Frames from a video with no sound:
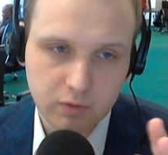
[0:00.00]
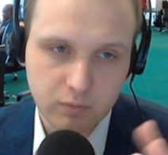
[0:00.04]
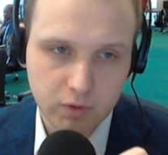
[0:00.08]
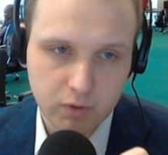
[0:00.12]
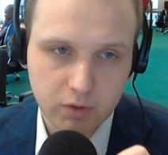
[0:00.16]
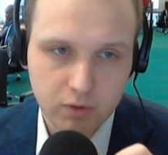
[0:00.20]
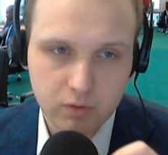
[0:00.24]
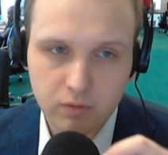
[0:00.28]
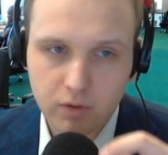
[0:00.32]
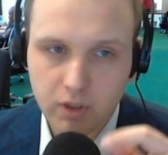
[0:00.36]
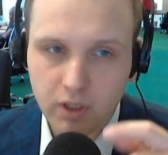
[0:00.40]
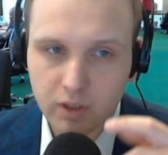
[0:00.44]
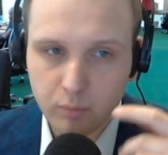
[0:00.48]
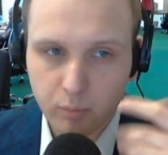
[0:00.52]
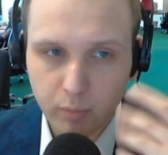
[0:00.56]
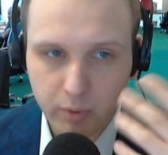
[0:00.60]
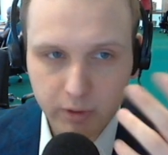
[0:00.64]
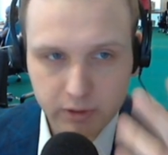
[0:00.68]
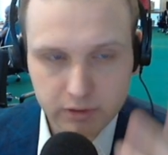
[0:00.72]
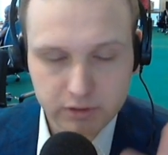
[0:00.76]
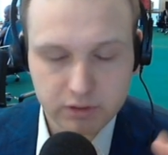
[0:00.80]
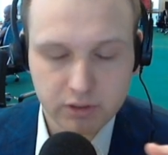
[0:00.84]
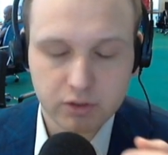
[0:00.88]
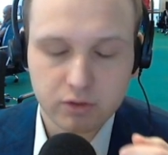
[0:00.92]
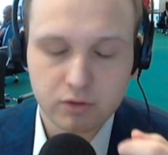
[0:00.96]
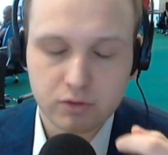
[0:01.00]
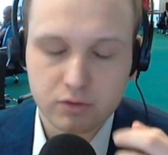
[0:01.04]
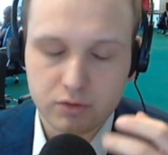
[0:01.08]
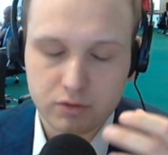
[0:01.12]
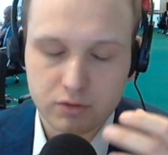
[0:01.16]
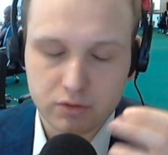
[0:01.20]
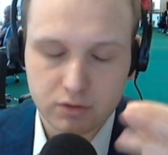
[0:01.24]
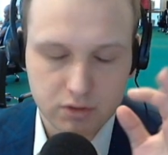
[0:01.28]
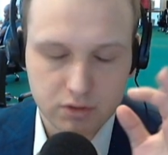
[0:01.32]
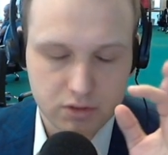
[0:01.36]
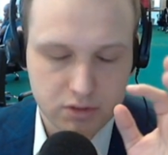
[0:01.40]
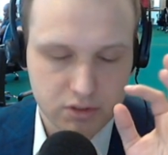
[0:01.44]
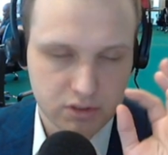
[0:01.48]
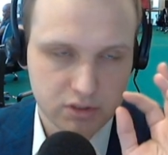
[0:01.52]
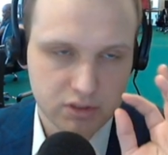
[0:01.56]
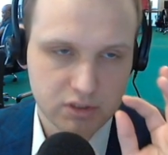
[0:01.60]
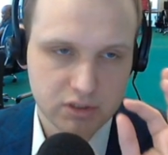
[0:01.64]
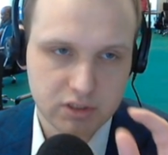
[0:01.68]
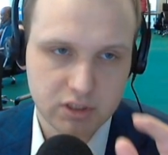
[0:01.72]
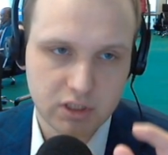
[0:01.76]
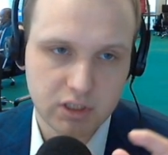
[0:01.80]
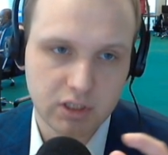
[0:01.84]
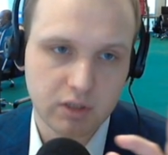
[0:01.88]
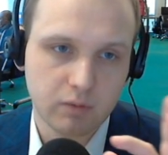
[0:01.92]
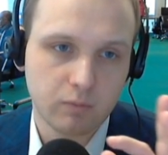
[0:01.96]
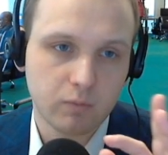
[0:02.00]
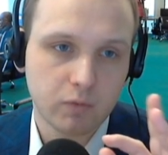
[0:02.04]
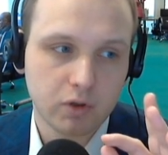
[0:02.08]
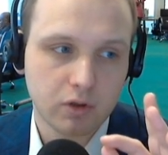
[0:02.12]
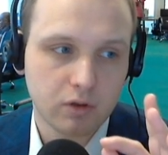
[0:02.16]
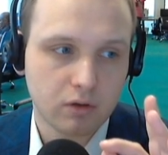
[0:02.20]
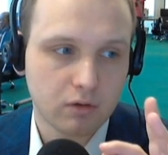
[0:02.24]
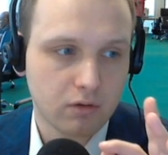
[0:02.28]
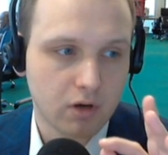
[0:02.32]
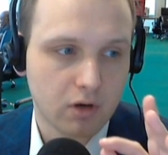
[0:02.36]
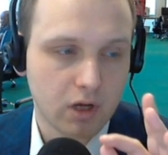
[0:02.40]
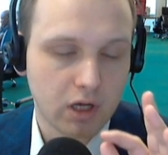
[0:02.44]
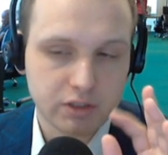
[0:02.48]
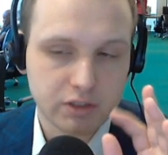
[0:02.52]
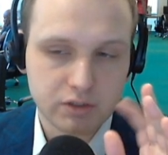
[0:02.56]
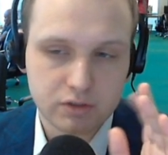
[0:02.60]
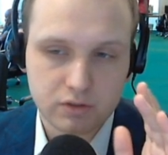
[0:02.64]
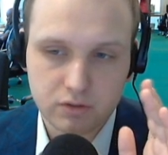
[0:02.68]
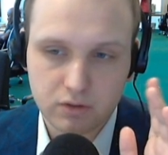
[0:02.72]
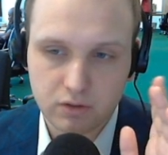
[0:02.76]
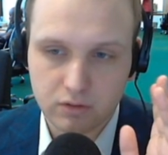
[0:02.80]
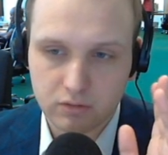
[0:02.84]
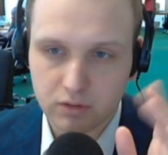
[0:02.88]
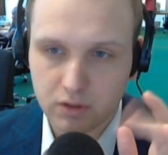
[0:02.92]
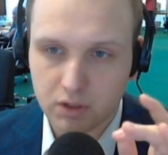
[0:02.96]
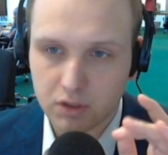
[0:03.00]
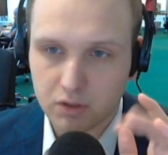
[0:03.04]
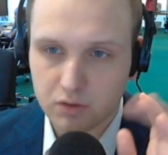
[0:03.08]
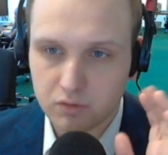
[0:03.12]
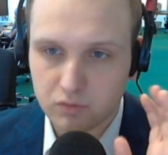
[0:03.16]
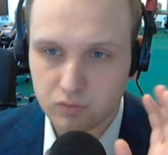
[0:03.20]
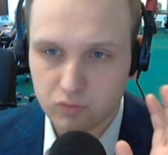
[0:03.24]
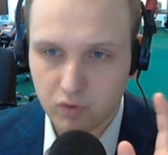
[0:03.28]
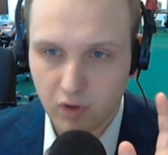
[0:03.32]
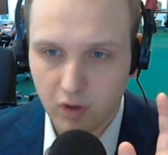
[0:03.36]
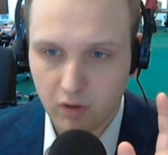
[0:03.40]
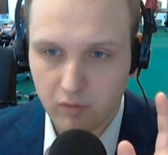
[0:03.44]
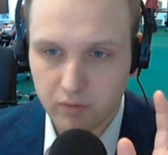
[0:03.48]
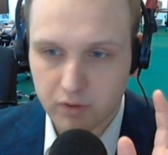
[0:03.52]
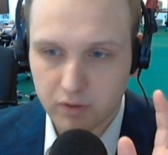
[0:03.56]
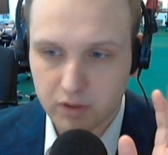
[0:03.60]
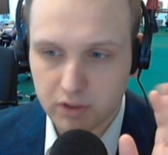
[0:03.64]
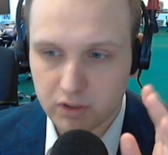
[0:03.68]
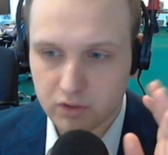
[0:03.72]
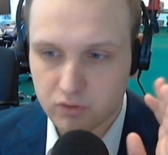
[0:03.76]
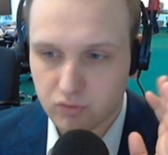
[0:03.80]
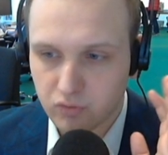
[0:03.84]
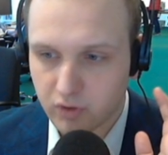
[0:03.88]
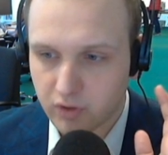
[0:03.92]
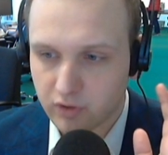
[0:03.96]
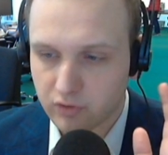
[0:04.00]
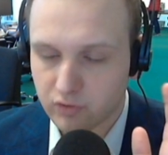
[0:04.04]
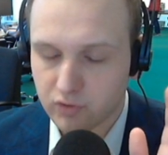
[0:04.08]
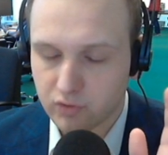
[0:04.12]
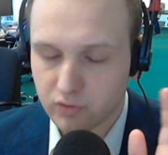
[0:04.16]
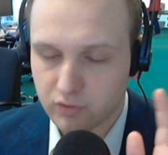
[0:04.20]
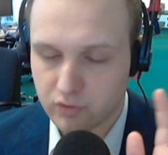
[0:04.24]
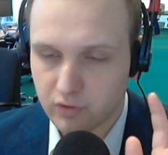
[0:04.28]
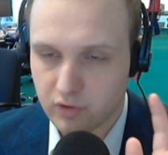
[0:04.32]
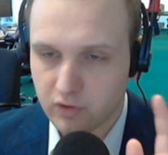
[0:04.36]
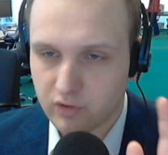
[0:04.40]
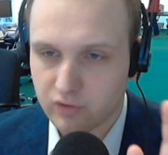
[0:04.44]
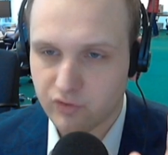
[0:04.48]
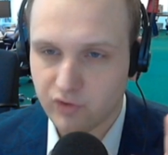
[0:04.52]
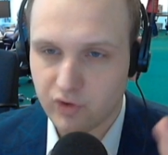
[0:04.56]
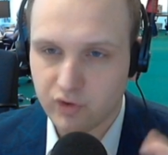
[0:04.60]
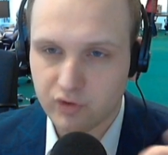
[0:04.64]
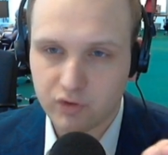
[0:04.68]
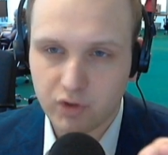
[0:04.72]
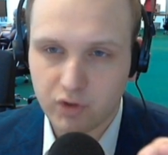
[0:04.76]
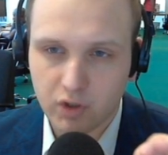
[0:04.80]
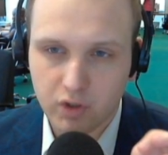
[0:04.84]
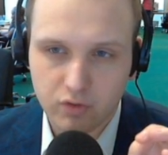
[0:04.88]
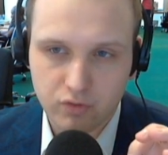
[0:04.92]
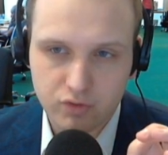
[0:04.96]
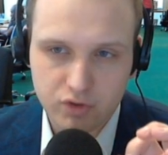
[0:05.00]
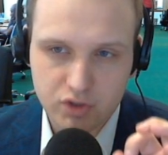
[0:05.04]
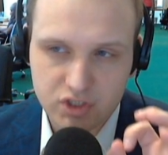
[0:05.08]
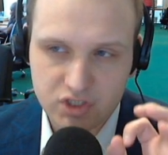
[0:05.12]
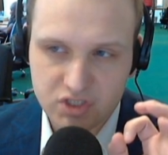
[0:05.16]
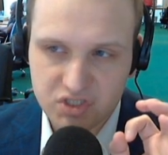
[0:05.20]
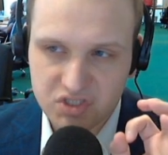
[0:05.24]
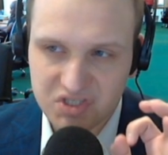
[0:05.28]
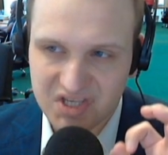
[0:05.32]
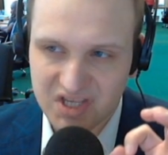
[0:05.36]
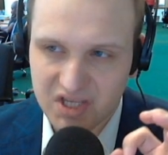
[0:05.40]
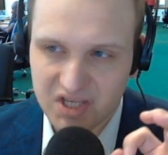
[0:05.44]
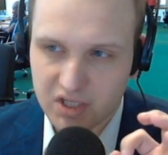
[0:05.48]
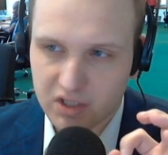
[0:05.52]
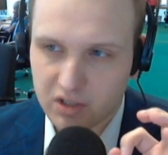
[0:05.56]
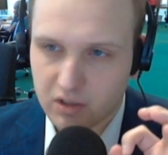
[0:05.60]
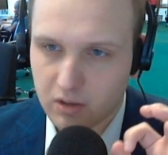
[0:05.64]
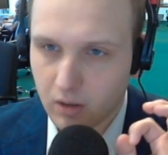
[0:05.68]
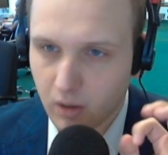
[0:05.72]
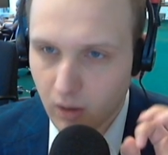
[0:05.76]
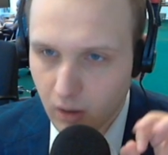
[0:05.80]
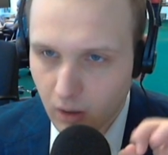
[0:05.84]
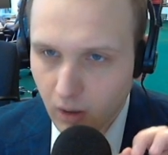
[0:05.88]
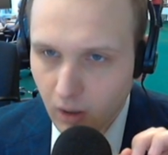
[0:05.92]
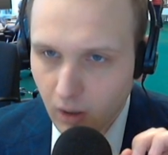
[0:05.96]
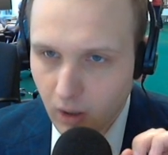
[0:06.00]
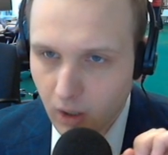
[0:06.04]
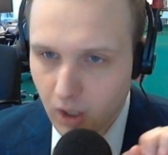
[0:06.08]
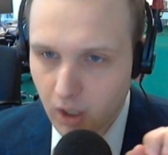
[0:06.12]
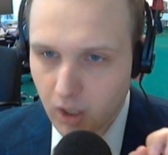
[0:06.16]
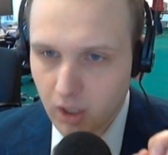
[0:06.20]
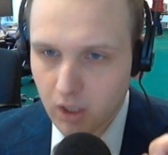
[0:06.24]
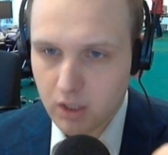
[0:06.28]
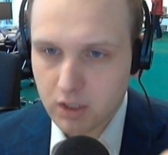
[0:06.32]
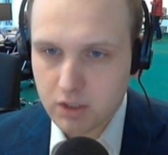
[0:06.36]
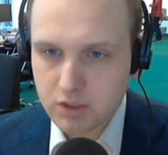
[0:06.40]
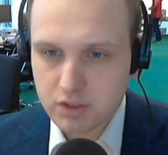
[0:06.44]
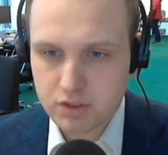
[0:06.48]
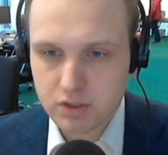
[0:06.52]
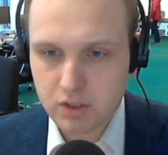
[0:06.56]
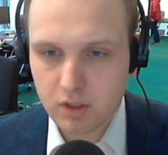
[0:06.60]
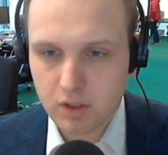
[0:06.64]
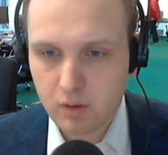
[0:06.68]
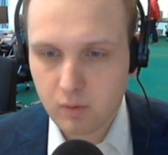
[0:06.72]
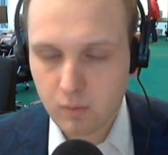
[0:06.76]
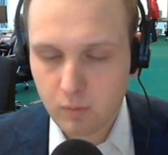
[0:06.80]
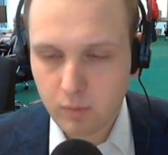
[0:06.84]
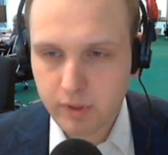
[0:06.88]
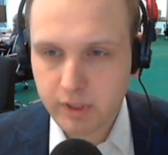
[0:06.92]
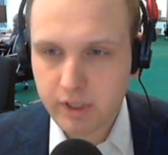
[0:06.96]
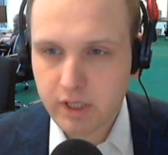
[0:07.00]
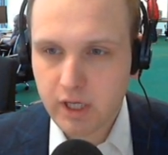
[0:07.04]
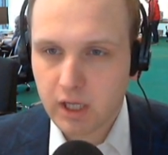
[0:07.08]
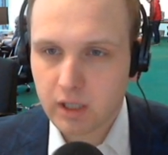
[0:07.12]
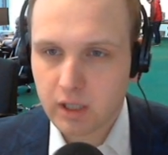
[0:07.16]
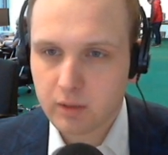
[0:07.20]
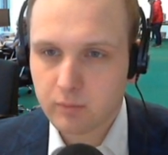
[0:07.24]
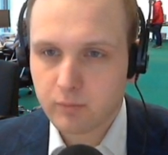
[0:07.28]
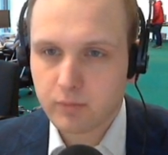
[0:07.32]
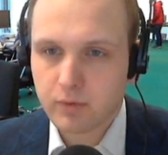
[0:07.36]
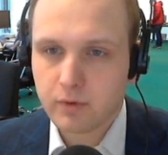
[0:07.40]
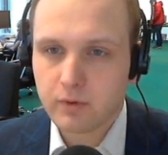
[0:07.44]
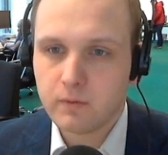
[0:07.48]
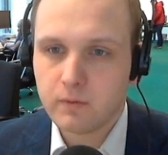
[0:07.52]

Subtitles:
When you get better, you usually just see them with your eyes. You don't need to draw any trends or etc. You just see it. So we got